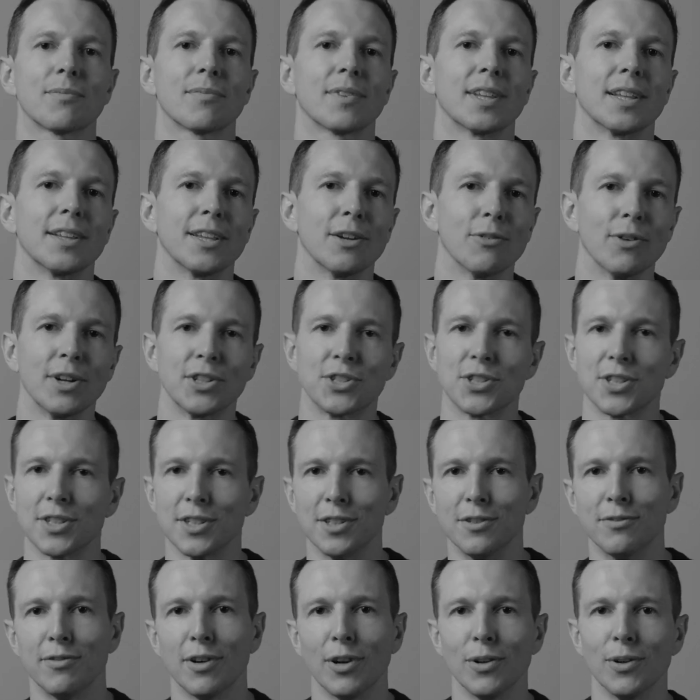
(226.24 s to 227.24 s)
They're
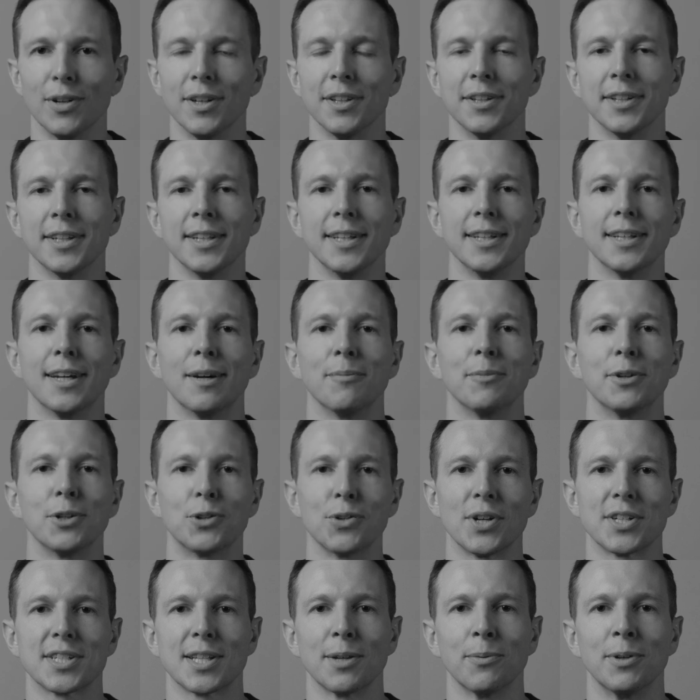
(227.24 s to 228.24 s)
registered to vote at the
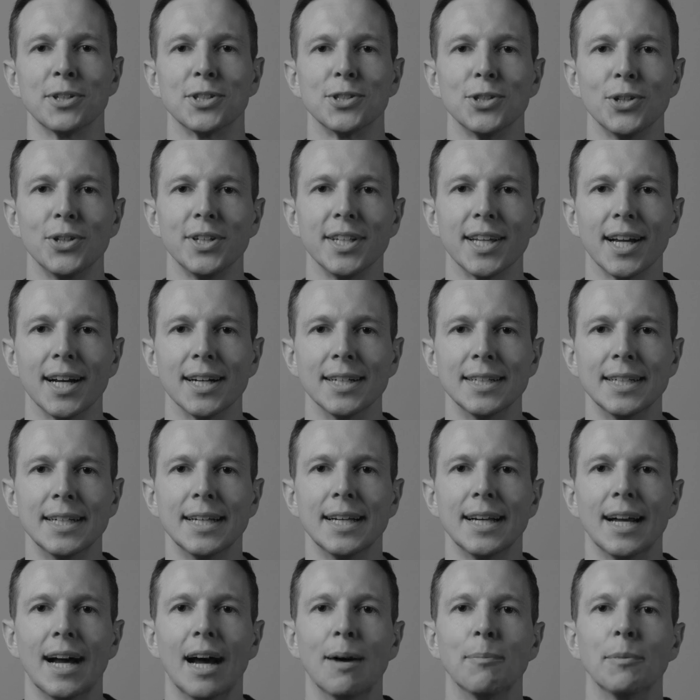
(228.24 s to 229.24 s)
address they went to uni at.
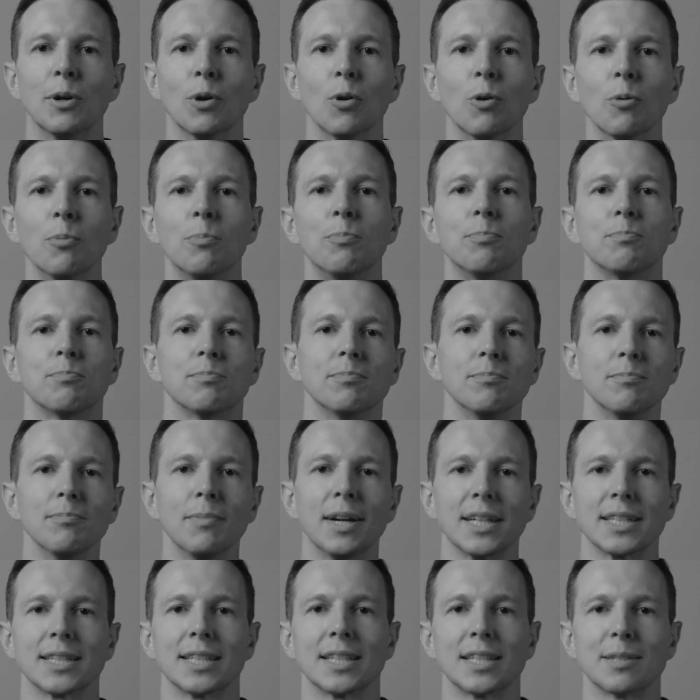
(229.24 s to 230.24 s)
It all
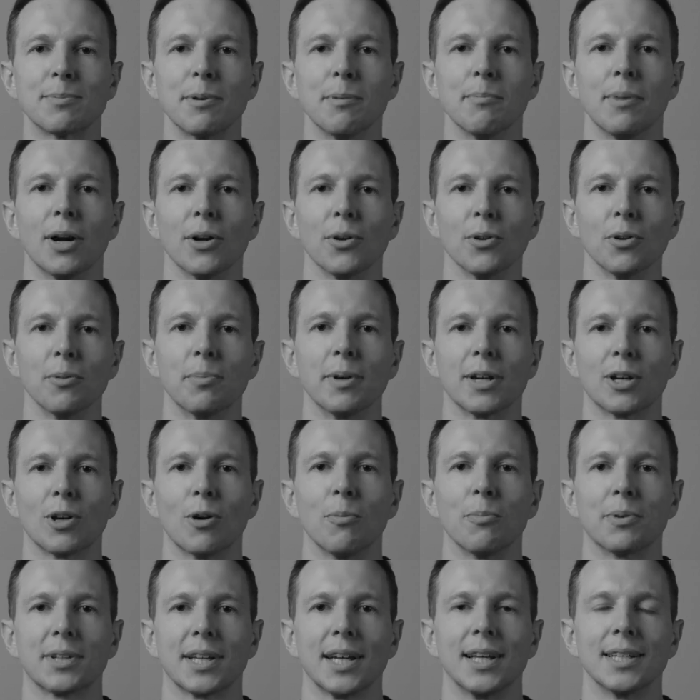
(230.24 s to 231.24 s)
makes things a bit muddled and a bit
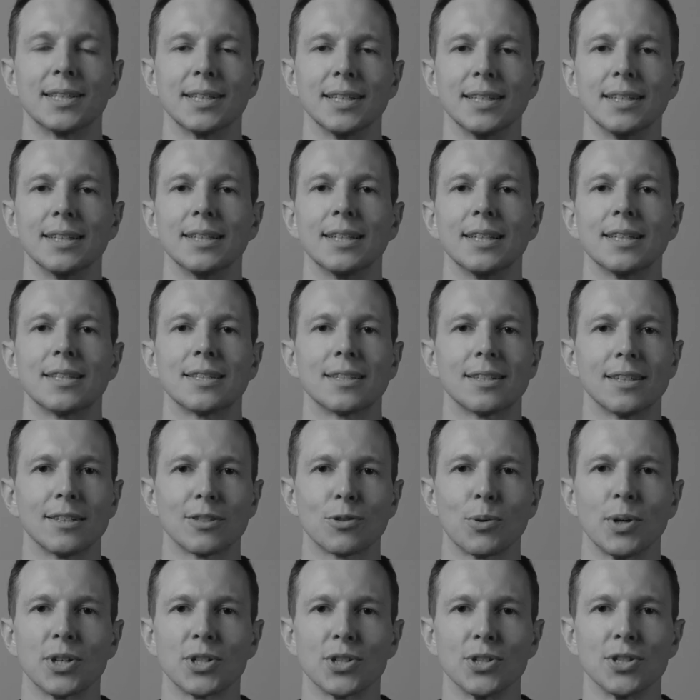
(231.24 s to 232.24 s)
complicated. There's
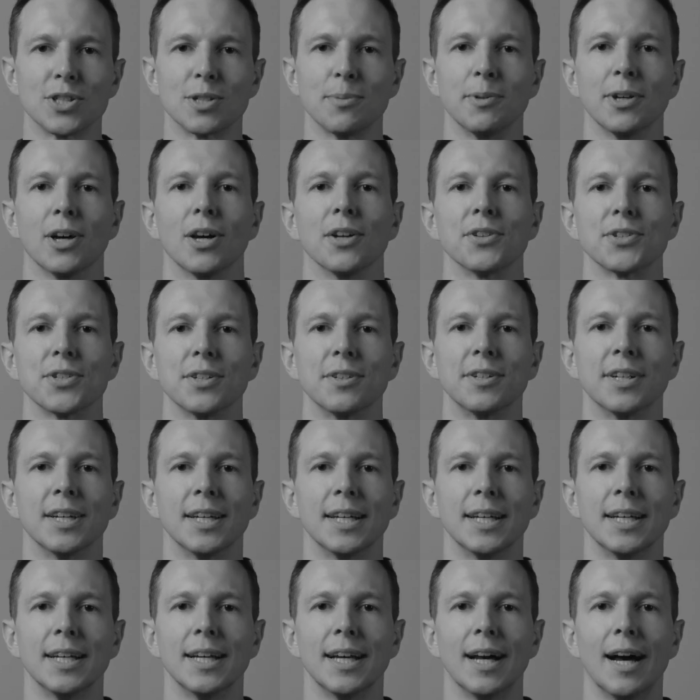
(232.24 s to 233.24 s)
questions to be answered
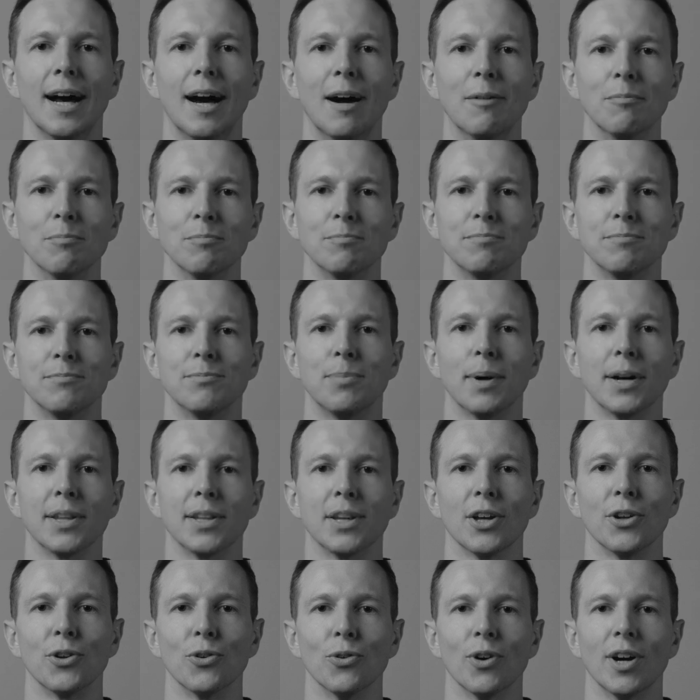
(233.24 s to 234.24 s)
by
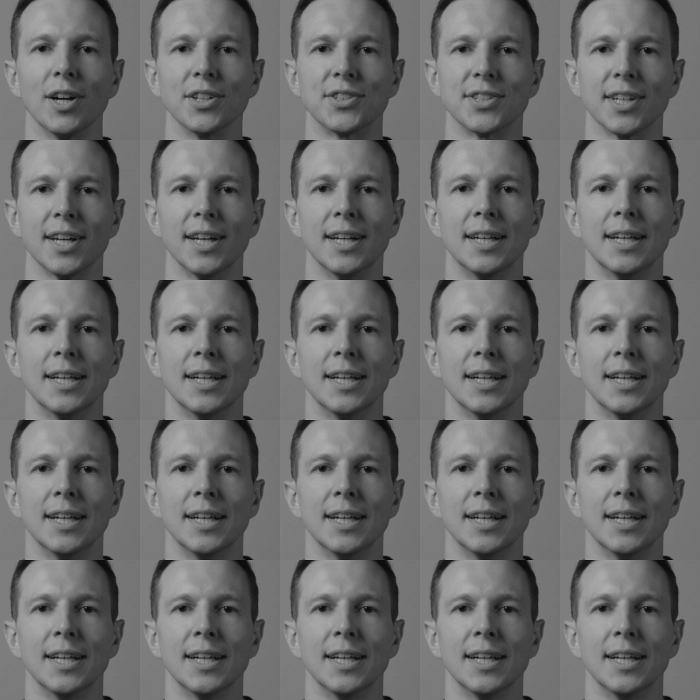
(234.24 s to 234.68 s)
the underwriter.